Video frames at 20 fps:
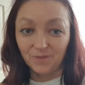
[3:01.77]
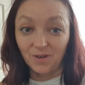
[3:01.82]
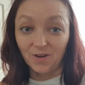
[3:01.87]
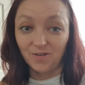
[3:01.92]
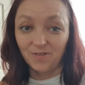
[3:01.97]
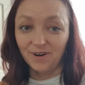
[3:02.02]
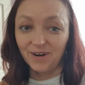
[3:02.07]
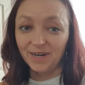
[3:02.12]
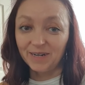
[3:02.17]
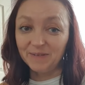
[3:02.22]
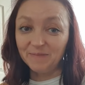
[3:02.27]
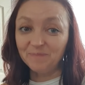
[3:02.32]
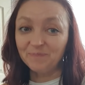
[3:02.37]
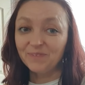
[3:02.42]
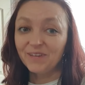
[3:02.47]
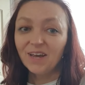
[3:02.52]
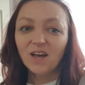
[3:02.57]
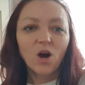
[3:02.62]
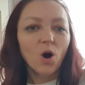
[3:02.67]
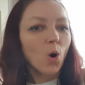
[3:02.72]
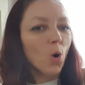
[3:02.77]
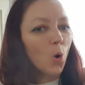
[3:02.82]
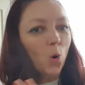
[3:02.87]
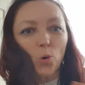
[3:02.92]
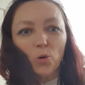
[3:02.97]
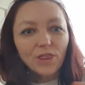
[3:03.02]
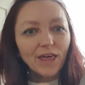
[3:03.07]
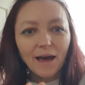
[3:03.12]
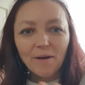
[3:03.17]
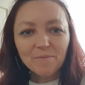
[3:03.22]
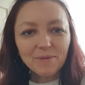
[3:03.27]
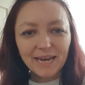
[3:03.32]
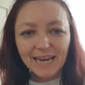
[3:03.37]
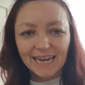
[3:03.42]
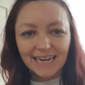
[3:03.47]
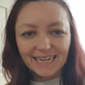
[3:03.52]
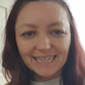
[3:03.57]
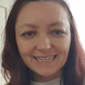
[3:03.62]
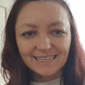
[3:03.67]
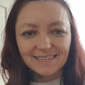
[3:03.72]
all right? All that
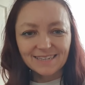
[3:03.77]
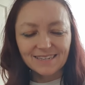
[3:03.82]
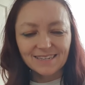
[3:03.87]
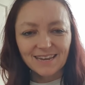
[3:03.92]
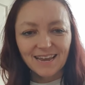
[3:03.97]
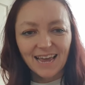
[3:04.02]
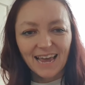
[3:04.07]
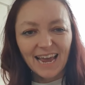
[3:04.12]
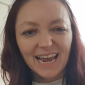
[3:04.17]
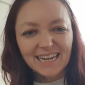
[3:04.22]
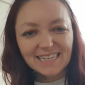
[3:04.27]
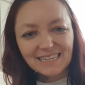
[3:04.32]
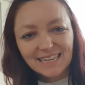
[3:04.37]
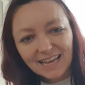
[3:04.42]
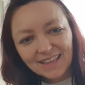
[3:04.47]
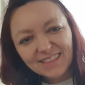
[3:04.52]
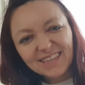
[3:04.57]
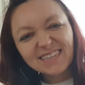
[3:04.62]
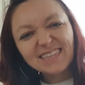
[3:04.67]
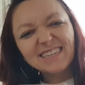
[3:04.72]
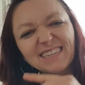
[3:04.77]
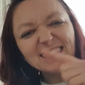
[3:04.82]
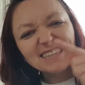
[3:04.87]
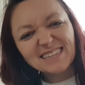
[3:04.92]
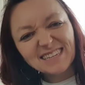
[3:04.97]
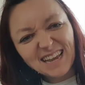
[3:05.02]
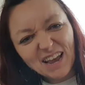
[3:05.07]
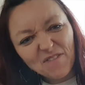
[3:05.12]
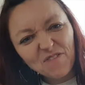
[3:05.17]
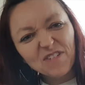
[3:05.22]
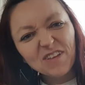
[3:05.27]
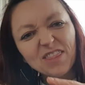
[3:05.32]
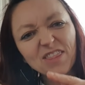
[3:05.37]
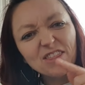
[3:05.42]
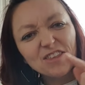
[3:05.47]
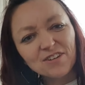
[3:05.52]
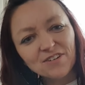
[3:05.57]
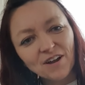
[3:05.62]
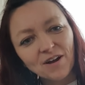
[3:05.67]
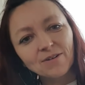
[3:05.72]
means is that the
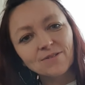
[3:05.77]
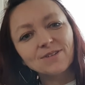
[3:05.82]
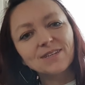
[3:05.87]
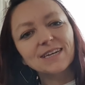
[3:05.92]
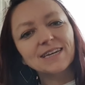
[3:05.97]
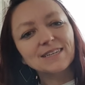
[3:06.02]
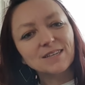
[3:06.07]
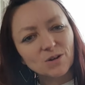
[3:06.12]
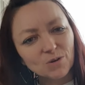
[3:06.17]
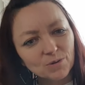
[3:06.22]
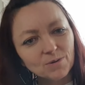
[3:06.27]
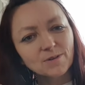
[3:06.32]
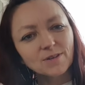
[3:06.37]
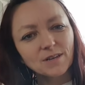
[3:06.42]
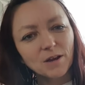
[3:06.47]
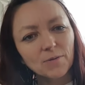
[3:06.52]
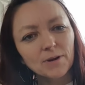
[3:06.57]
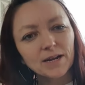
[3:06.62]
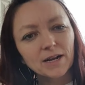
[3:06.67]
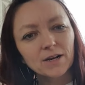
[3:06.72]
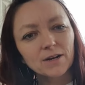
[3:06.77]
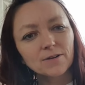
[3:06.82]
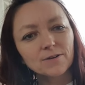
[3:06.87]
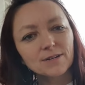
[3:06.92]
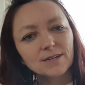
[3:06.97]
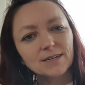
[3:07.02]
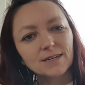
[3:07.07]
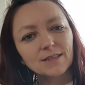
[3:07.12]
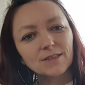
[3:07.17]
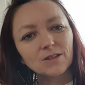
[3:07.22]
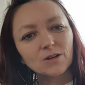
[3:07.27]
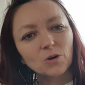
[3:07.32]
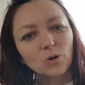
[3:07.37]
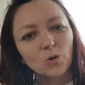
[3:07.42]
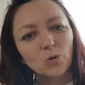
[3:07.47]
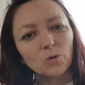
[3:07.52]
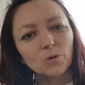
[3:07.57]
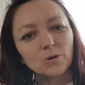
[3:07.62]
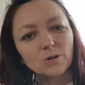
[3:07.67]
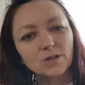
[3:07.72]
7th note is also included in the
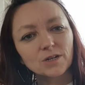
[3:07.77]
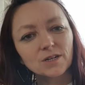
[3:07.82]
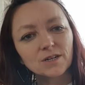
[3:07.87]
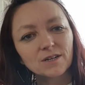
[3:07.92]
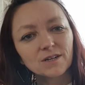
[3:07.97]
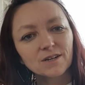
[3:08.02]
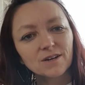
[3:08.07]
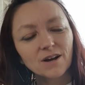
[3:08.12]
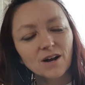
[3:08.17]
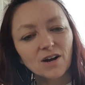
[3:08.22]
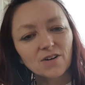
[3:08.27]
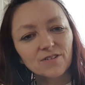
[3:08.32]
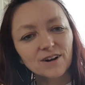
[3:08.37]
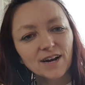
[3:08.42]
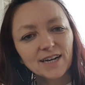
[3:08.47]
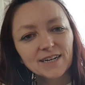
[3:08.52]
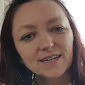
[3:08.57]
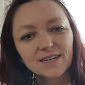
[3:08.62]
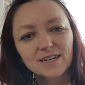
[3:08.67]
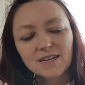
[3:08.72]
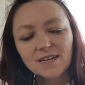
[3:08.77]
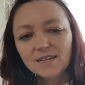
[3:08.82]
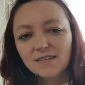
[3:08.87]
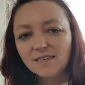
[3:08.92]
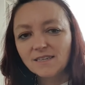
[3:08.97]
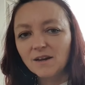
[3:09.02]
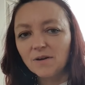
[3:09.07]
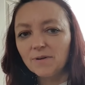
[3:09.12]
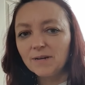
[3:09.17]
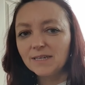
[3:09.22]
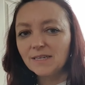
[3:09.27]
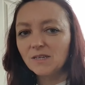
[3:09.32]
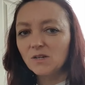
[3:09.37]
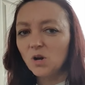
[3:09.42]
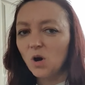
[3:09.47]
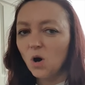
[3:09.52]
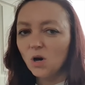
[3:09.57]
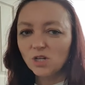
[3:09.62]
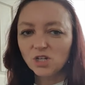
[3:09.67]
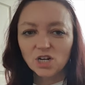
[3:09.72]
chord, all right? So it's
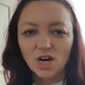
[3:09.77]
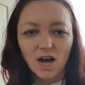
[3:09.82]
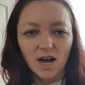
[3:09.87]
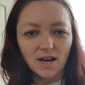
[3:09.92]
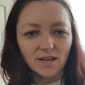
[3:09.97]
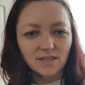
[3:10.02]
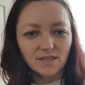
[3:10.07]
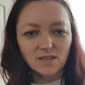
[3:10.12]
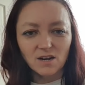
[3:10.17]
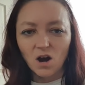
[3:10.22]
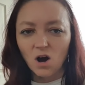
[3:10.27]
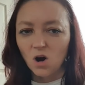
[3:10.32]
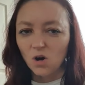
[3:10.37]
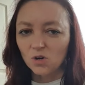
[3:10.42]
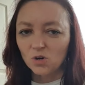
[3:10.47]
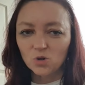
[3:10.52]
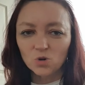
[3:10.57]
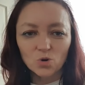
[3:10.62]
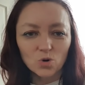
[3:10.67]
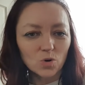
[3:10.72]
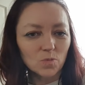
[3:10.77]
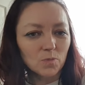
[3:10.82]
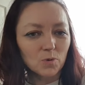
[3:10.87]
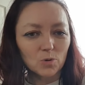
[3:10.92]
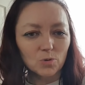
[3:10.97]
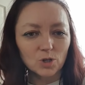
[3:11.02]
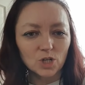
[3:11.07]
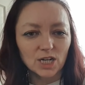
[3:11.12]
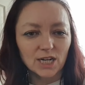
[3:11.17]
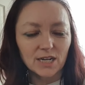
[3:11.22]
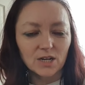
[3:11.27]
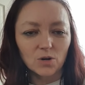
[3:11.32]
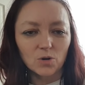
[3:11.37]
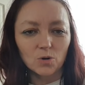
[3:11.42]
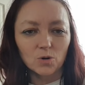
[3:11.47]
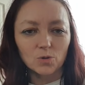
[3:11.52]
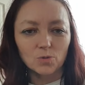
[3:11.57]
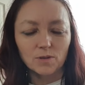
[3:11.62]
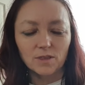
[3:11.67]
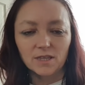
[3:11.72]
not just our normal G
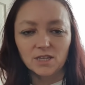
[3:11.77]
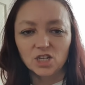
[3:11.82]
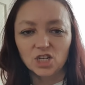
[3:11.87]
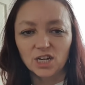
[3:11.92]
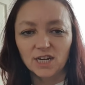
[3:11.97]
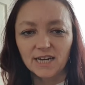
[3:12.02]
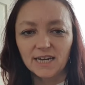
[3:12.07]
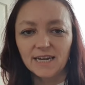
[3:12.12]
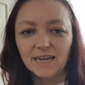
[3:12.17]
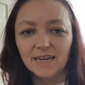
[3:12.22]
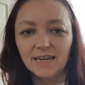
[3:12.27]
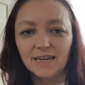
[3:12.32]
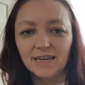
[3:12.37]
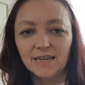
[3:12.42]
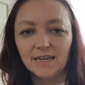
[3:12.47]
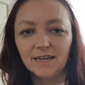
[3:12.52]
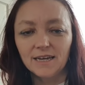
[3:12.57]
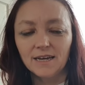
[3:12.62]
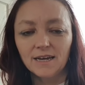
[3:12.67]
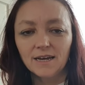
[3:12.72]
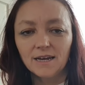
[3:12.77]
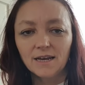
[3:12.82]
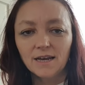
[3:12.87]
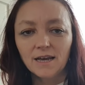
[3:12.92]
chord with G,